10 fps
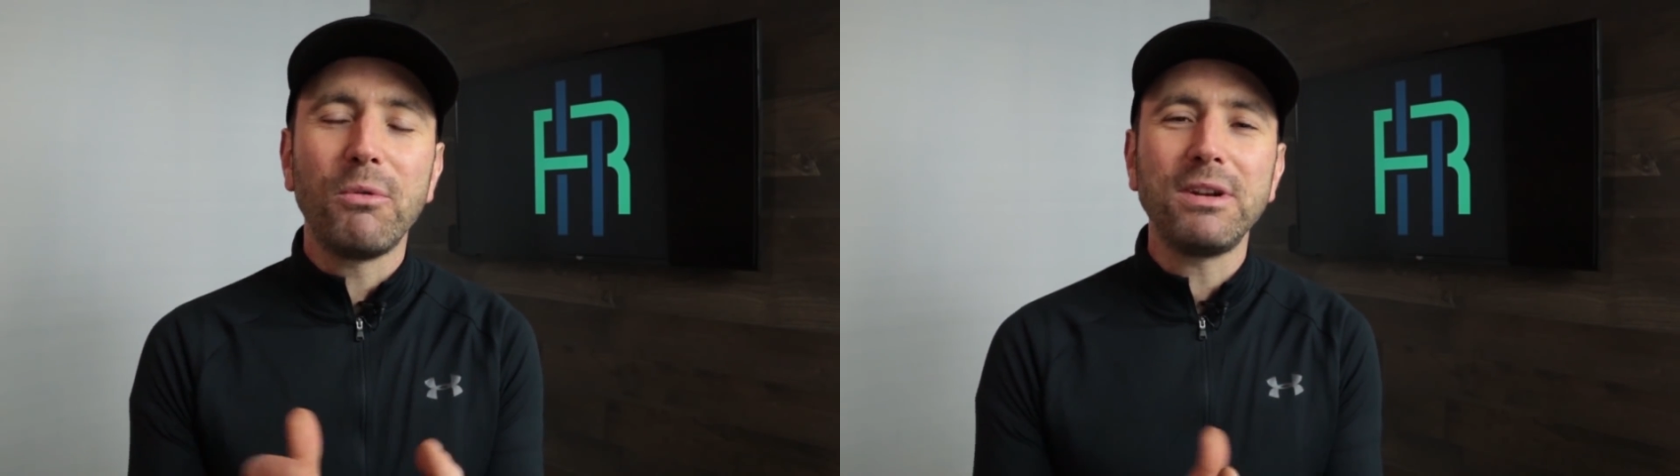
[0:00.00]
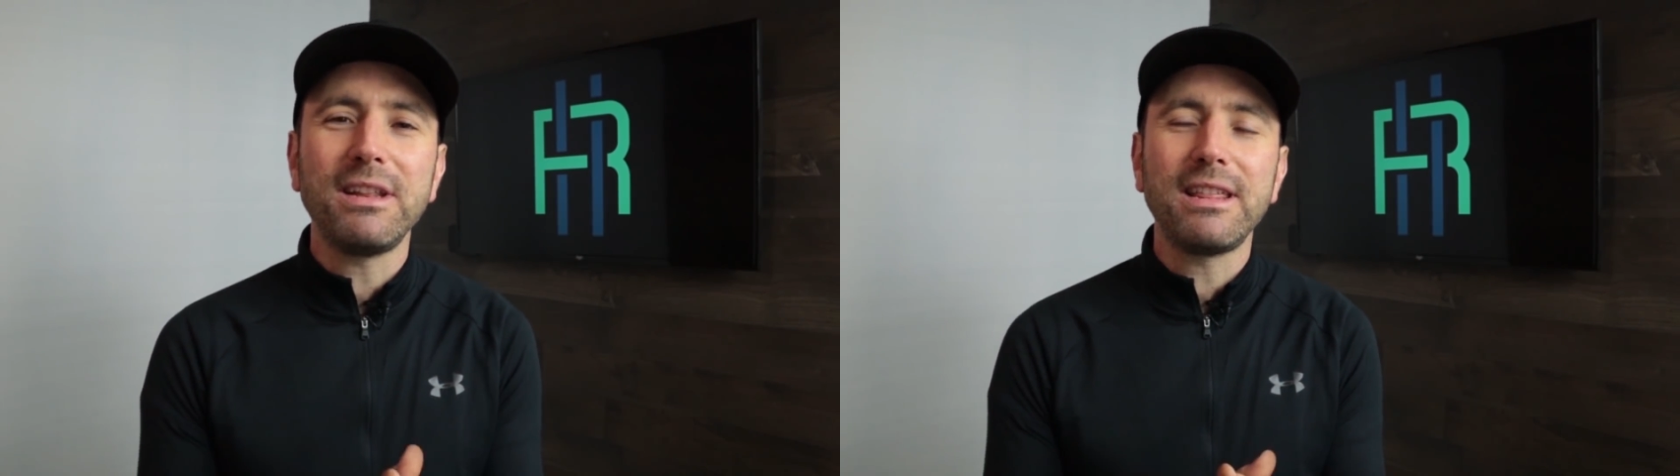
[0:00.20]

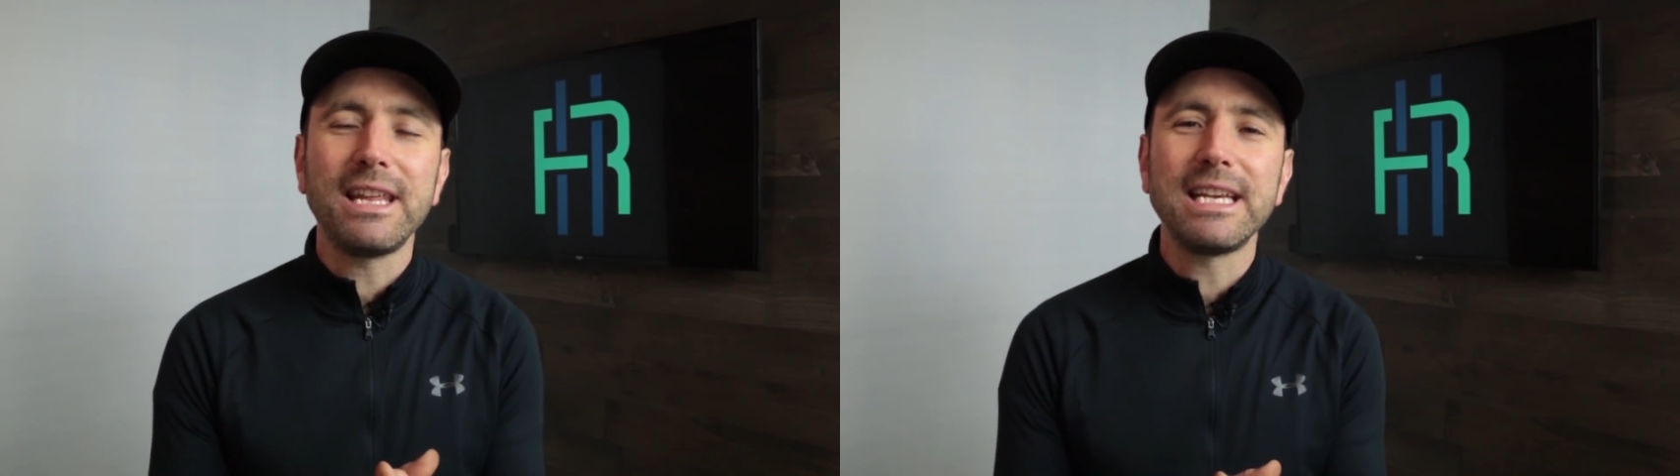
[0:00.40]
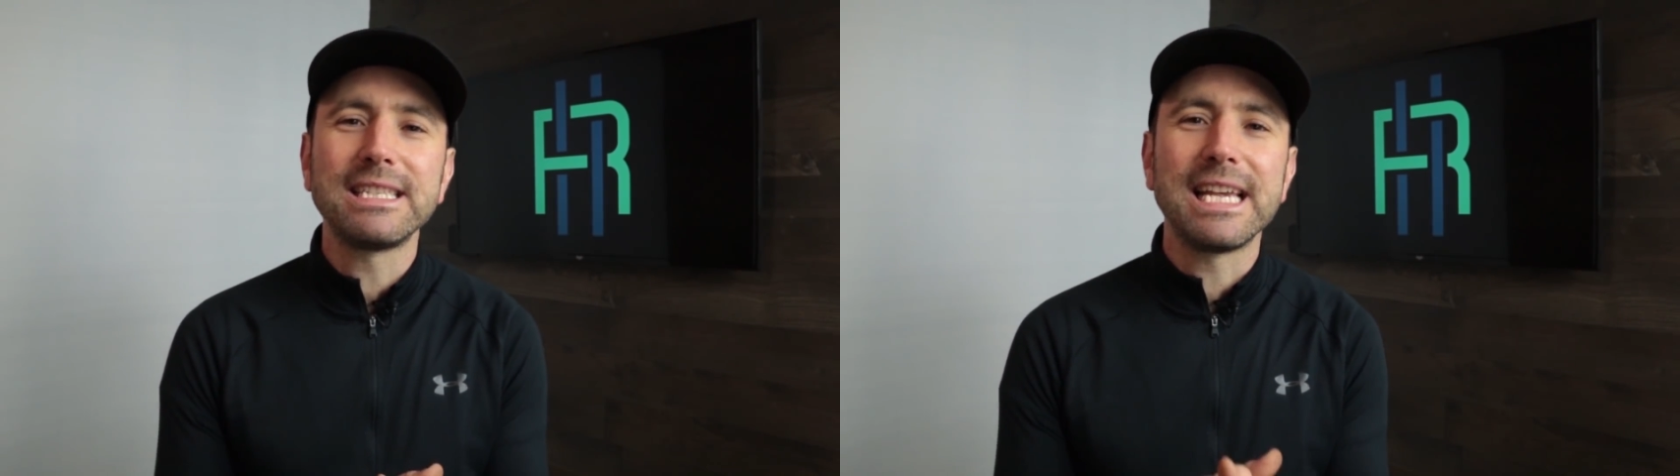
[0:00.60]
One of the
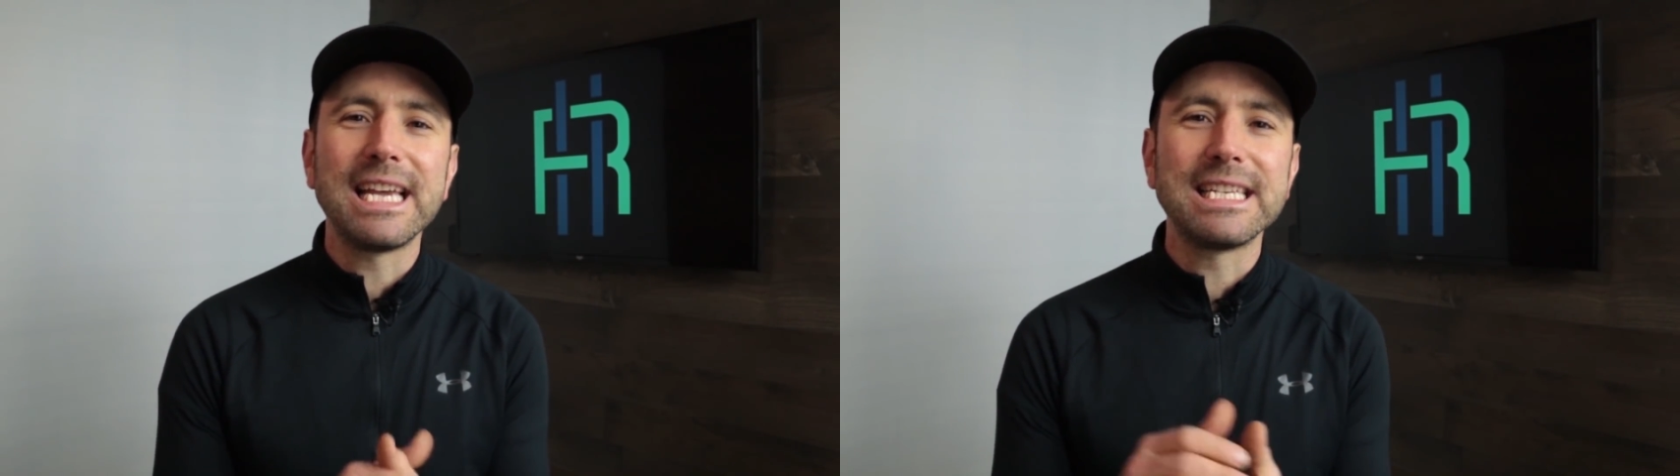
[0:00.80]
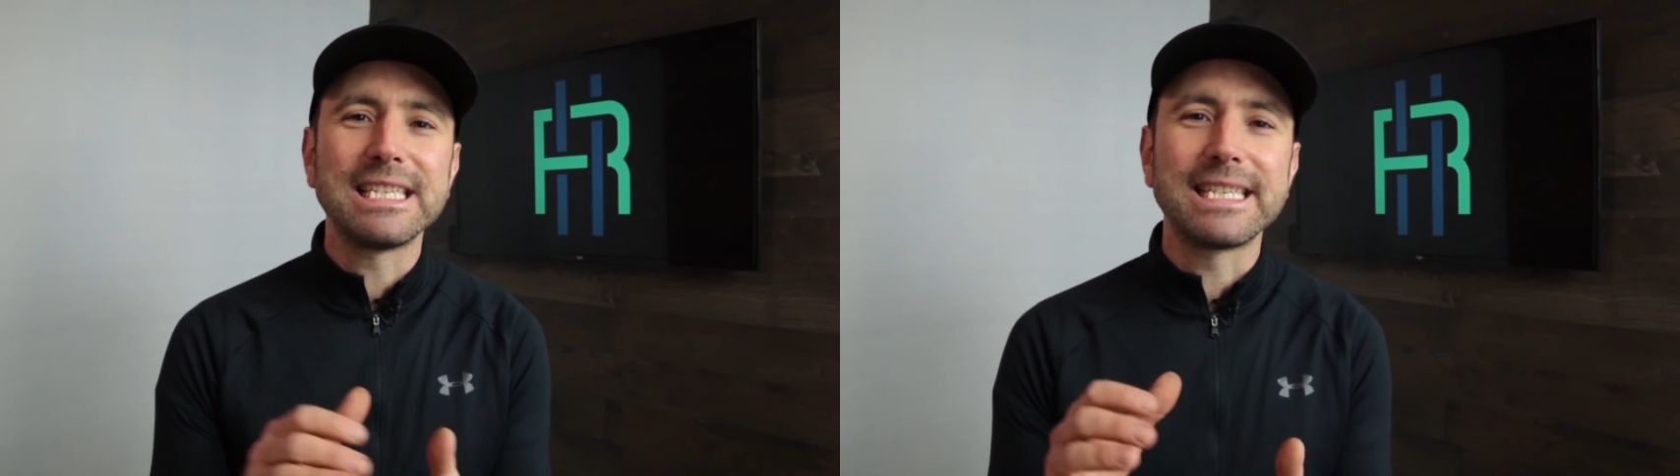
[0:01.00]
things
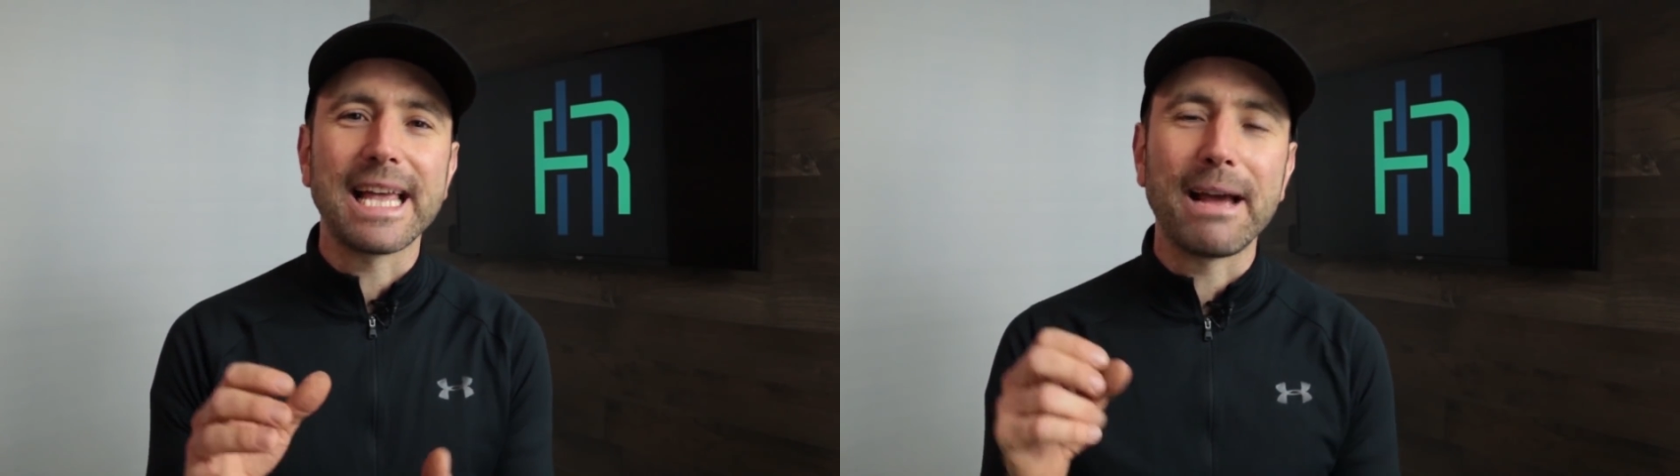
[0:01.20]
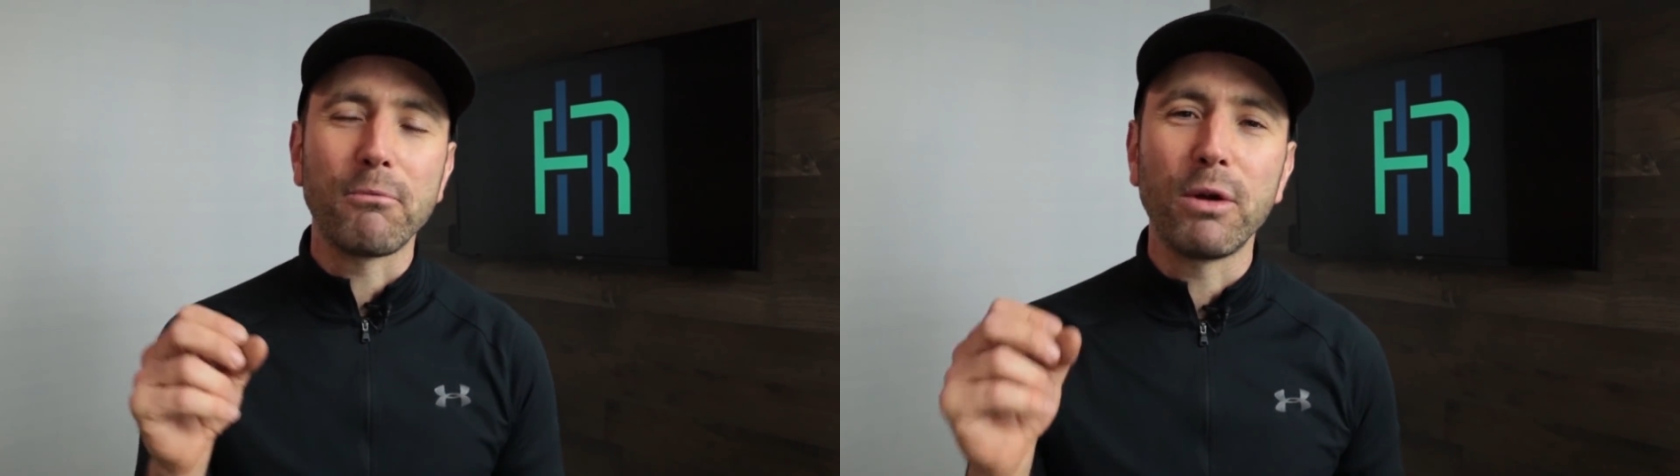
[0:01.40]
is that,